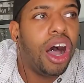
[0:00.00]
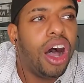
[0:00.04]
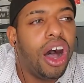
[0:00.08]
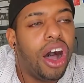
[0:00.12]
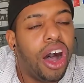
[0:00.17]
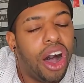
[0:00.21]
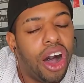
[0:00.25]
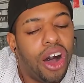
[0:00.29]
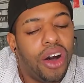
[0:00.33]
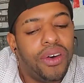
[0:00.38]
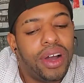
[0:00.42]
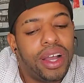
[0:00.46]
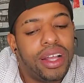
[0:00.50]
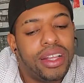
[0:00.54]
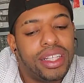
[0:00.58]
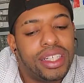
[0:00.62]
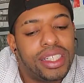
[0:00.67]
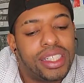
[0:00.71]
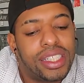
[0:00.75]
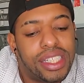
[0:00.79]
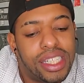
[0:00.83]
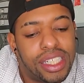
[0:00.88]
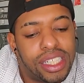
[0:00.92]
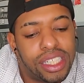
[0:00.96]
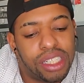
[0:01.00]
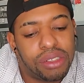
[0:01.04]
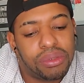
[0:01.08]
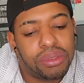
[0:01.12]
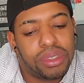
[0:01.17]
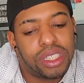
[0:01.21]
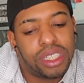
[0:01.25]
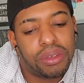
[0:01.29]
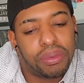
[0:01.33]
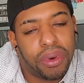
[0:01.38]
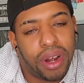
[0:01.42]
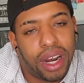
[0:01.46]
Oh, and the sister
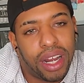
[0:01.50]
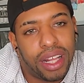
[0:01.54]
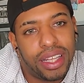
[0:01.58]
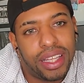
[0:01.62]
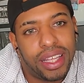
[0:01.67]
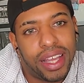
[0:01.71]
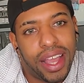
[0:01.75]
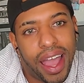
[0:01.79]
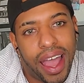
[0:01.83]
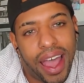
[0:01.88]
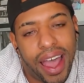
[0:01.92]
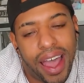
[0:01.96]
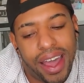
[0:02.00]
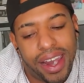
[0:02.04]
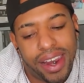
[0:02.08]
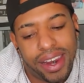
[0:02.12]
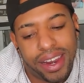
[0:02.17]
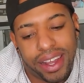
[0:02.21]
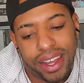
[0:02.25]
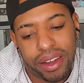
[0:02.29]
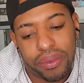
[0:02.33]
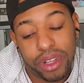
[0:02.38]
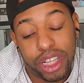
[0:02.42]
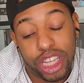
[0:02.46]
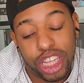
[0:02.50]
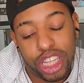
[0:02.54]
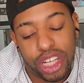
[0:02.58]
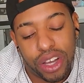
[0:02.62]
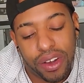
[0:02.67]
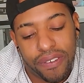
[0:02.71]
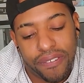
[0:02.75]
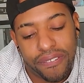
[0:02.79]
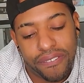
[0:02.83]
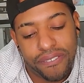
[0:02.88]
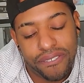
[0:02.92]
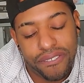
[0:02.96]
was the one in the attic with
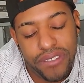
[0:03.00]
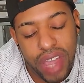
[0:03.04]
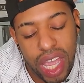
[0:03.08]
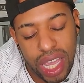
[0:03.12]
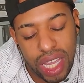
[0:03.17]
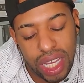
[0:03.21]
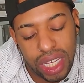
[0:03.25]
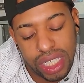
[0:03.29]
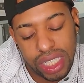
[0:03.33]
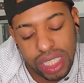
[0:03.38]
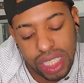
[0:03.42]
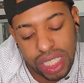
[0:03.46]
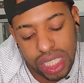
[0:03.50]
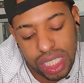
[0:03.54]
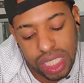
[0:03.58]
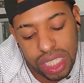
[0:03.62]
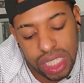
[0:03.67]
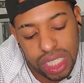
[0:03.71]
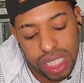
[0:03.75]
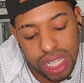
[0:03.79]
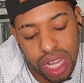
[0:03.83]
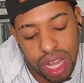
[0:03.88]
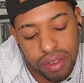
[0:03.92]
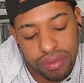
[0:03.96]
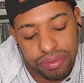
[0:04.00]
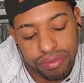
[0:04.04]
no face.